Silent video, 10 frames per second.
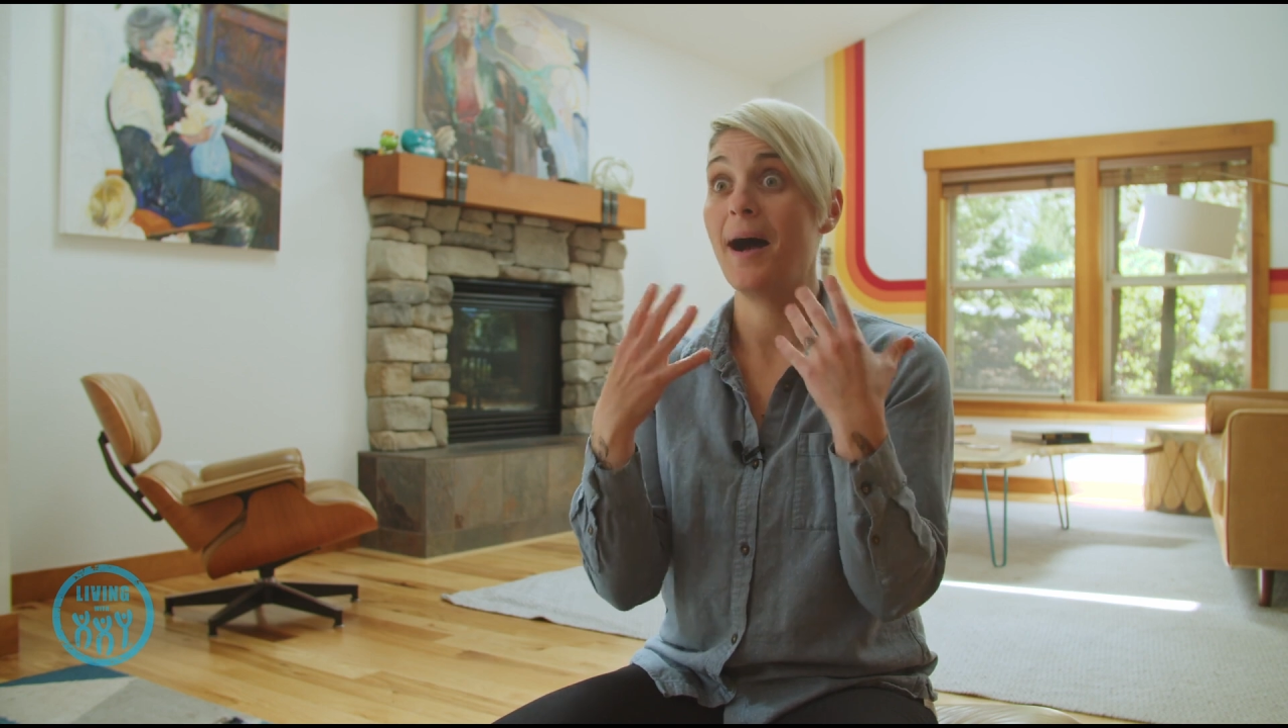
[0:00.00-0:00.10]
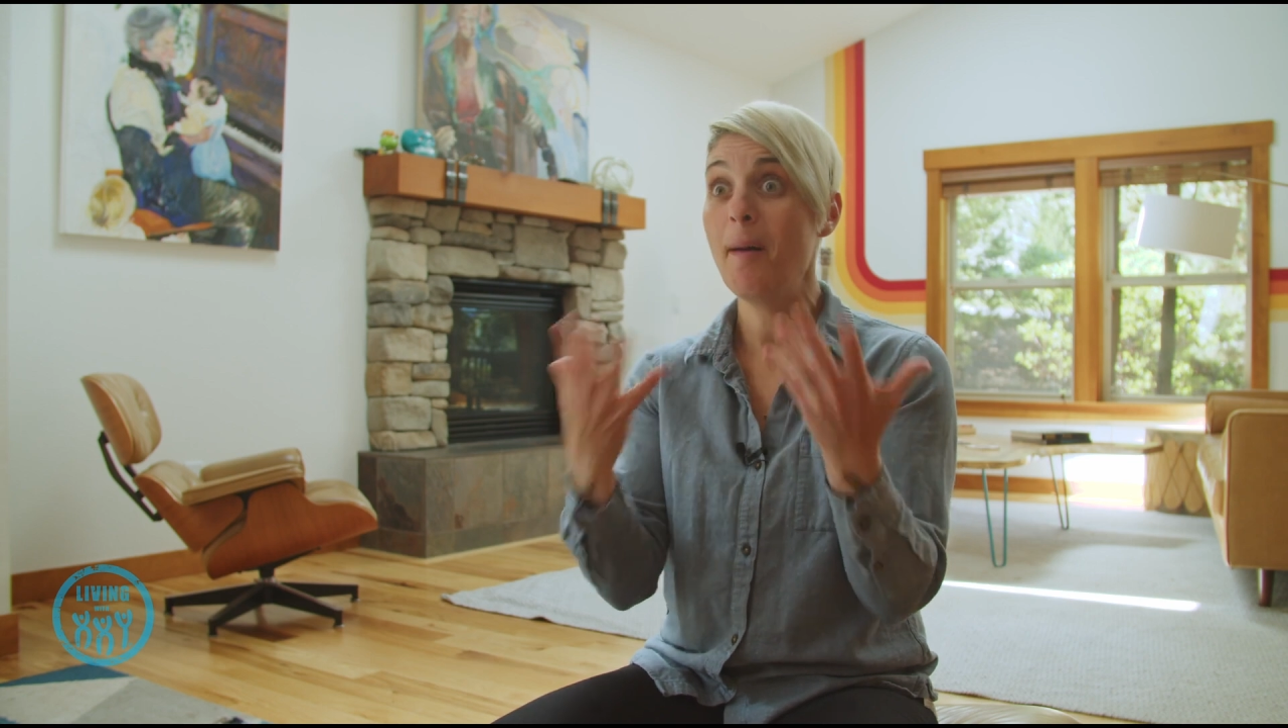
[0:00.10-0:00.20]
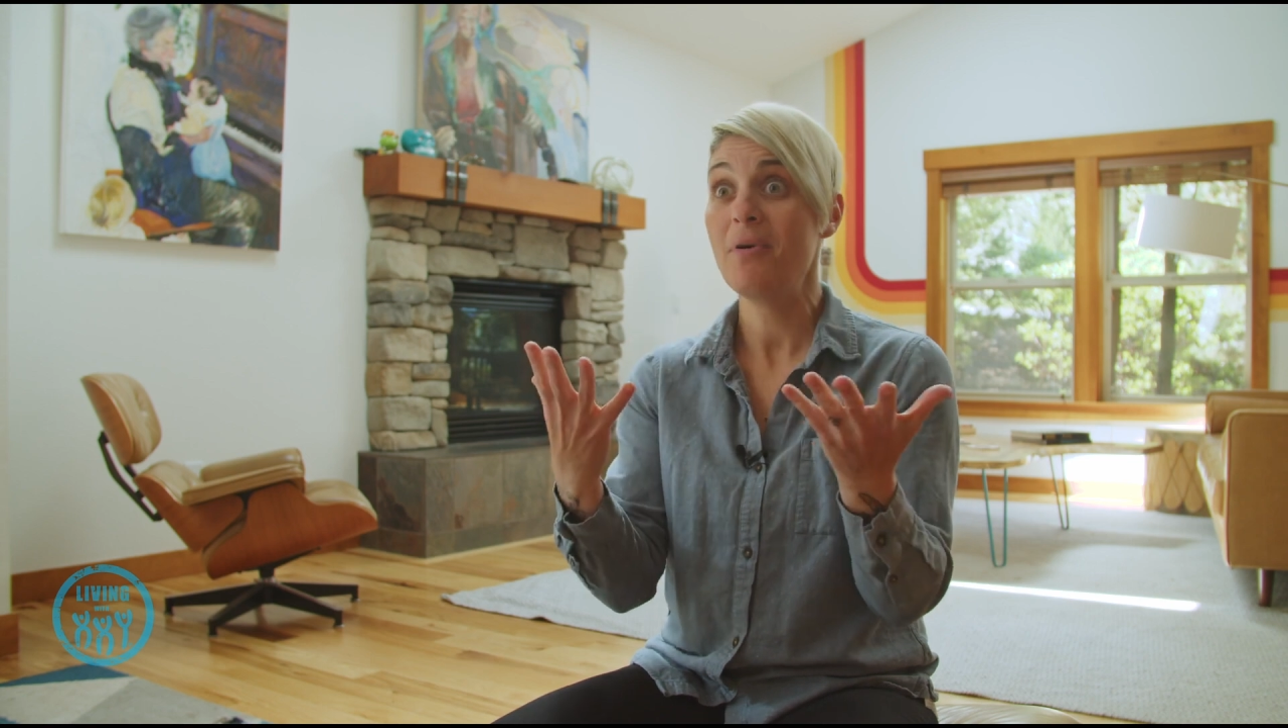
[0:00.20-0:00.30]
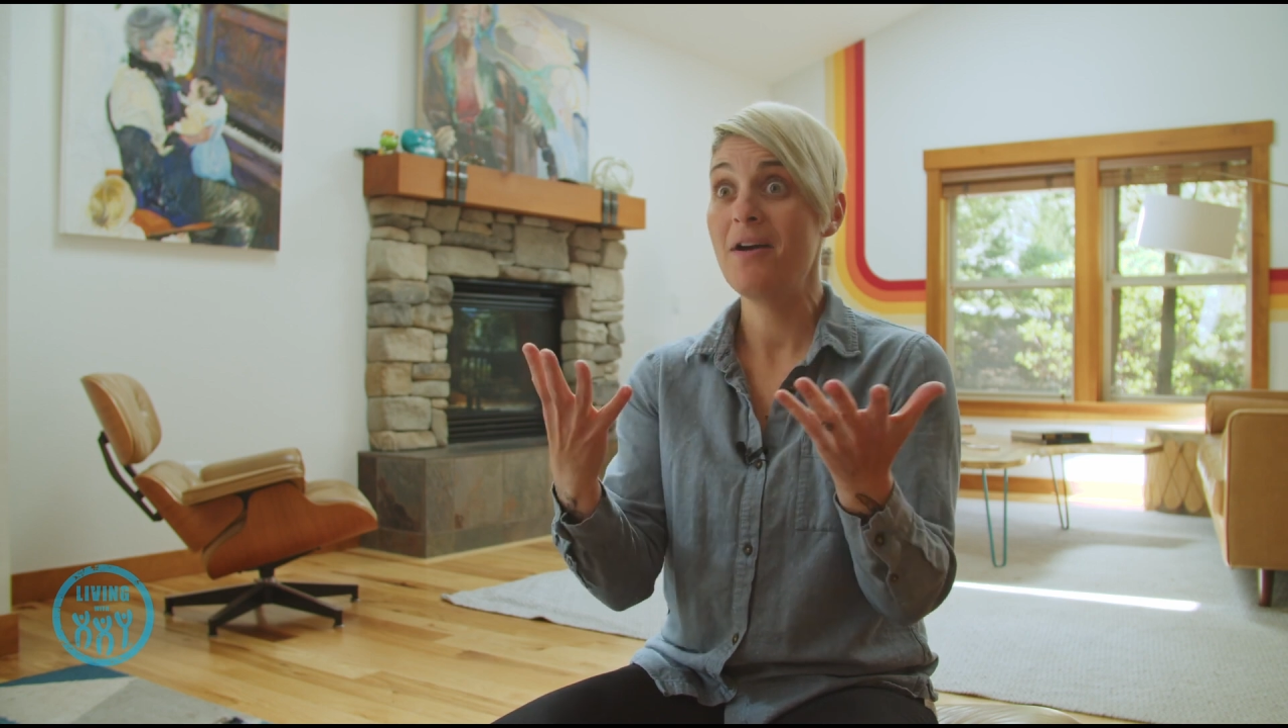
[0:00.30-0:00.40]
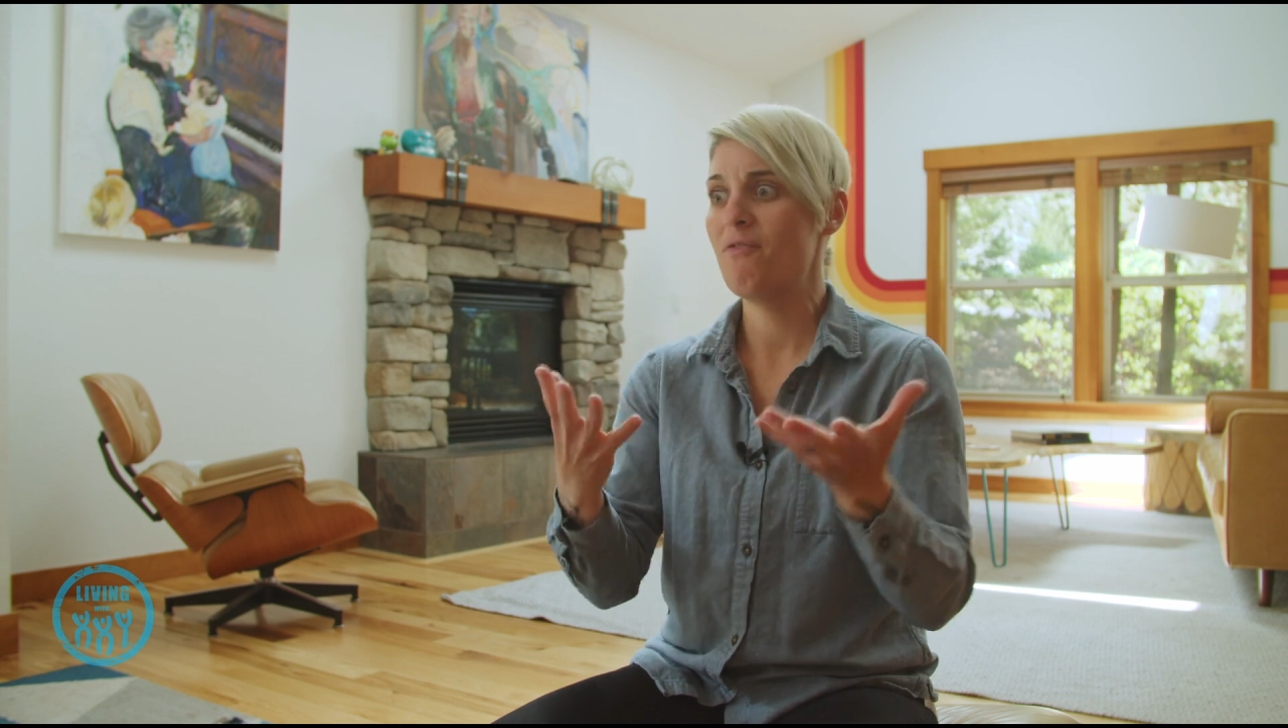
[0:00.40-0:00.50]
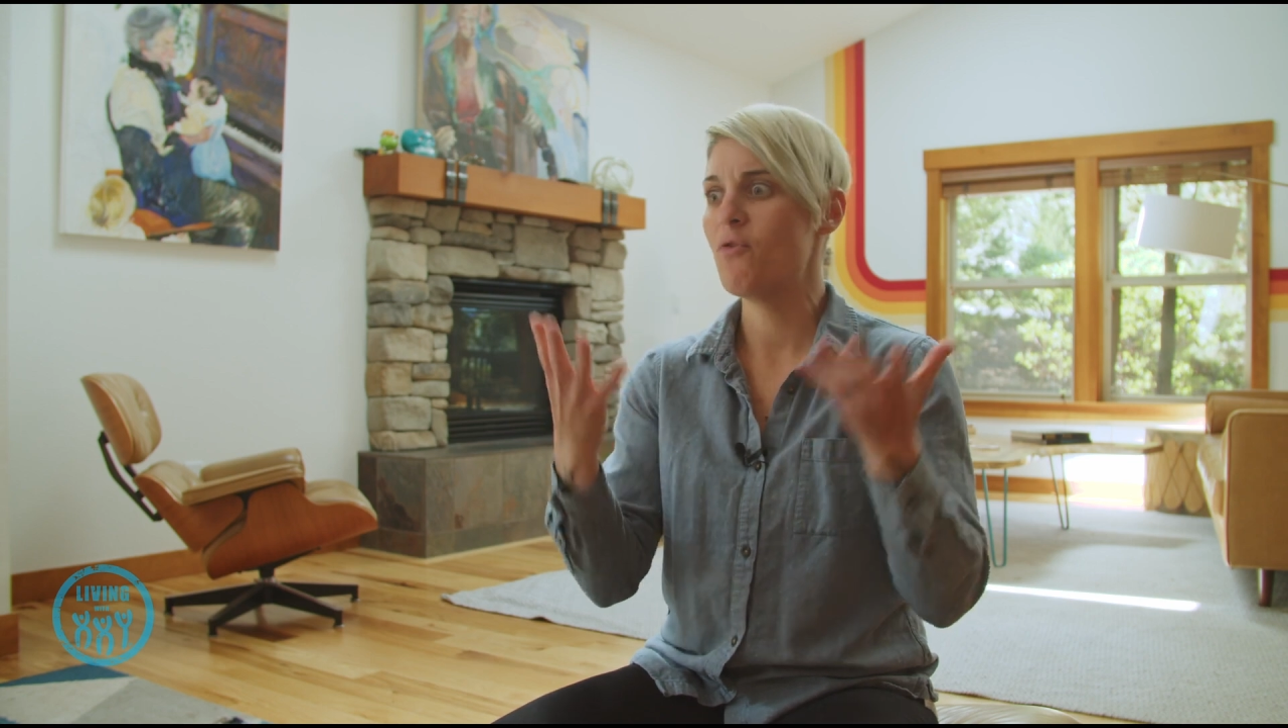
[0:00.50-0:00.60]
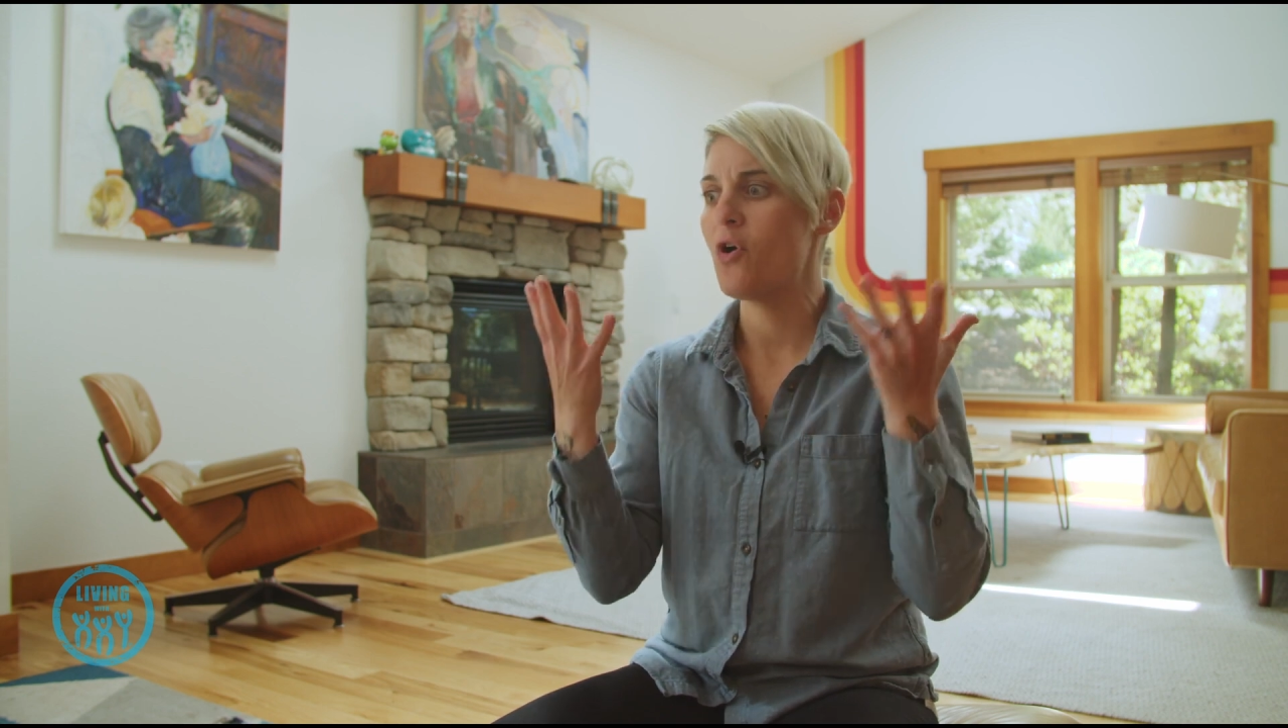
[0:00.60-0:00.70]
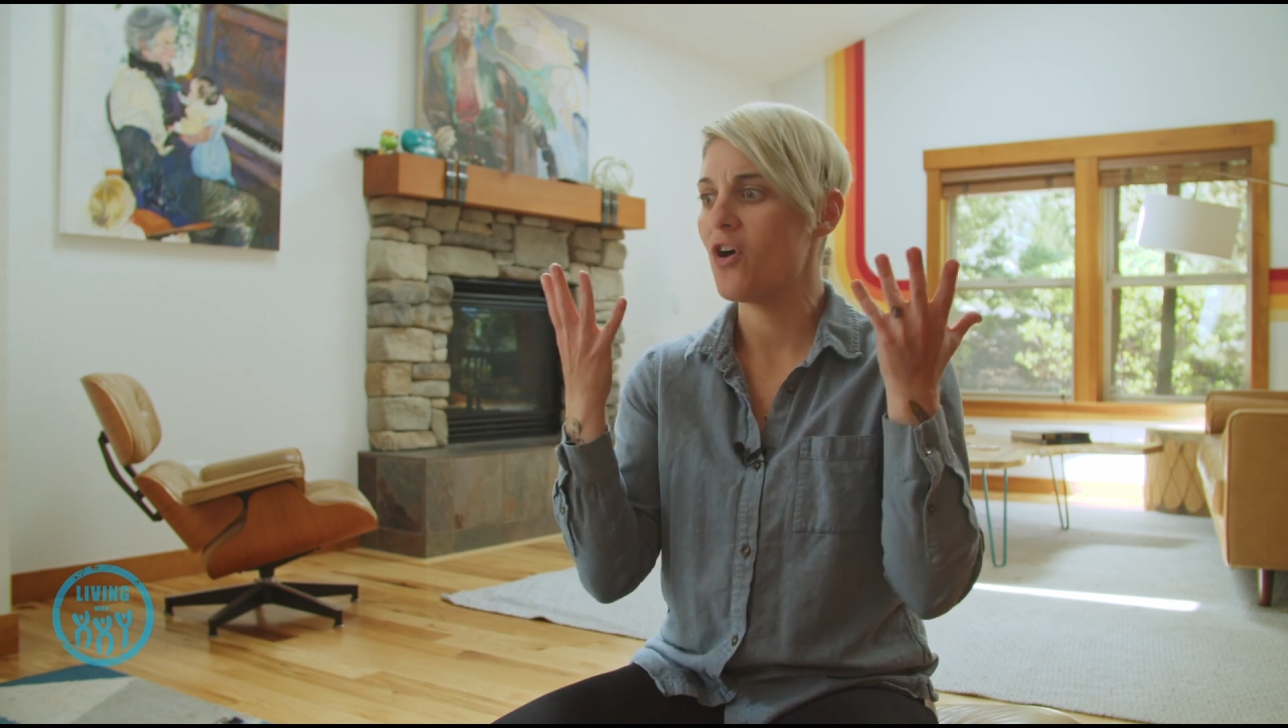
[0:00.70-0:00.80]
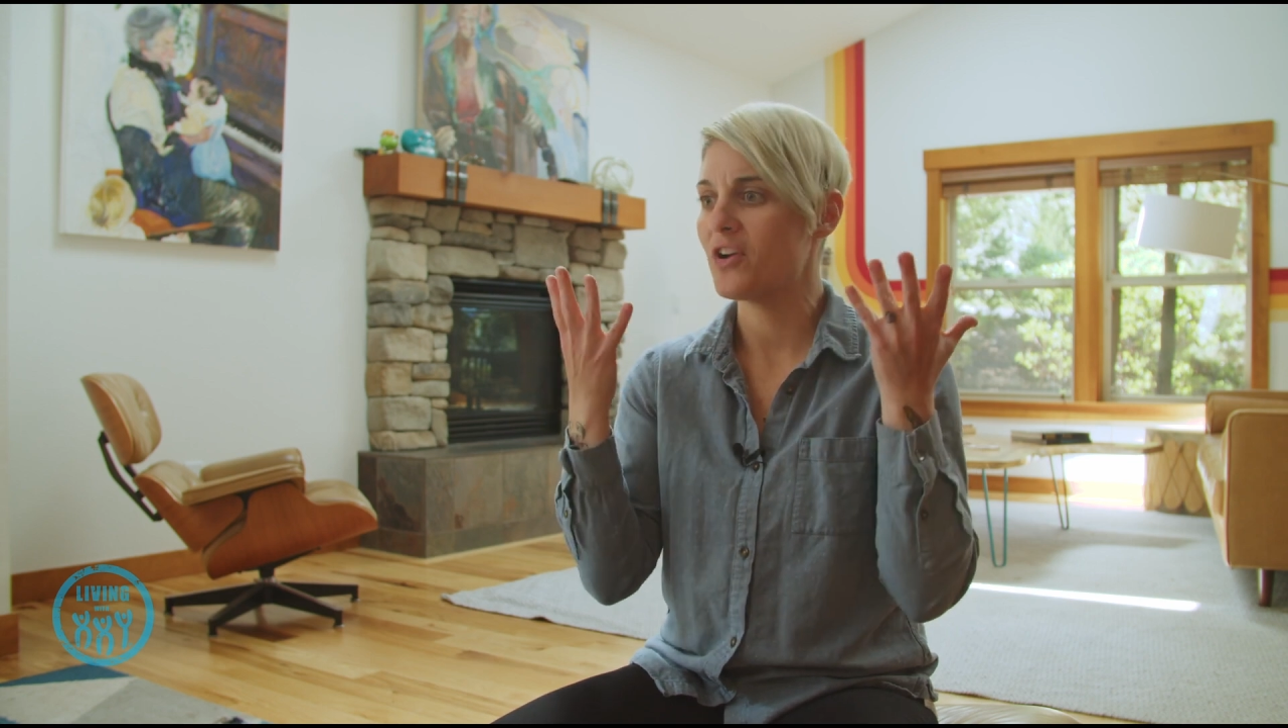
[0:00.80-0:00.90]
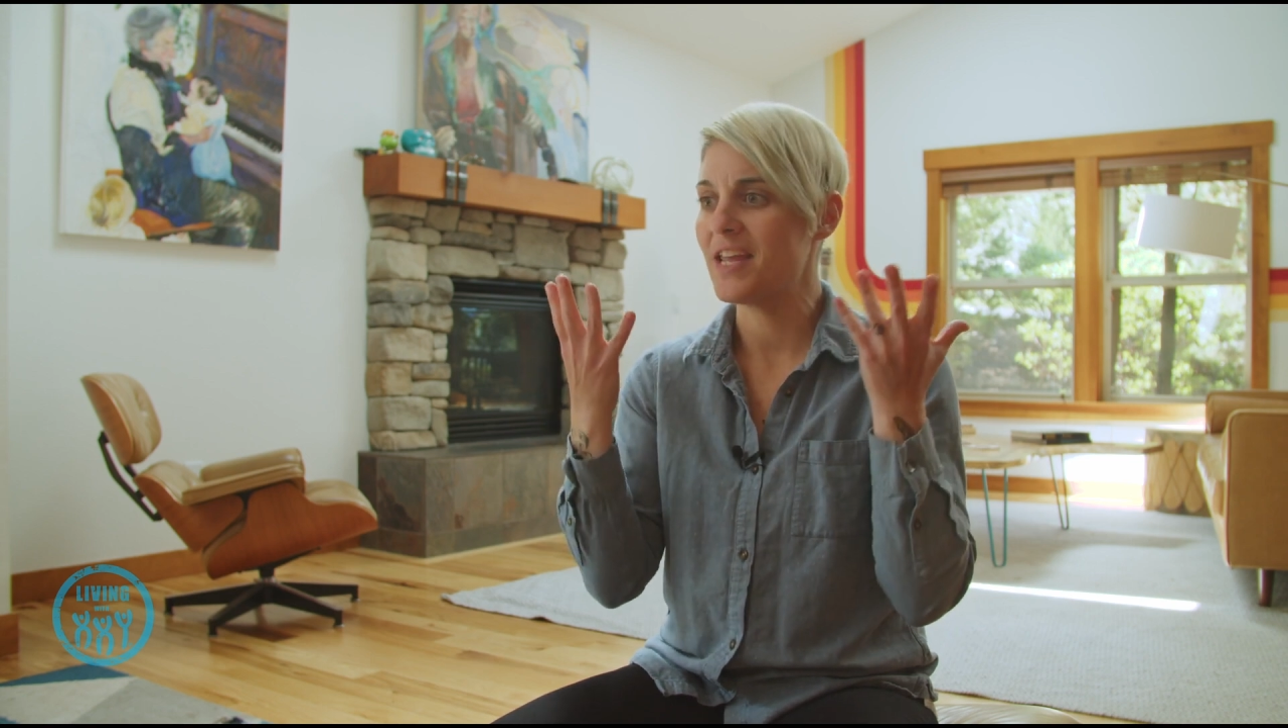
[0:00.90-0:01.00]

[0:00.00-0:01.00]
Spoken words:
up for our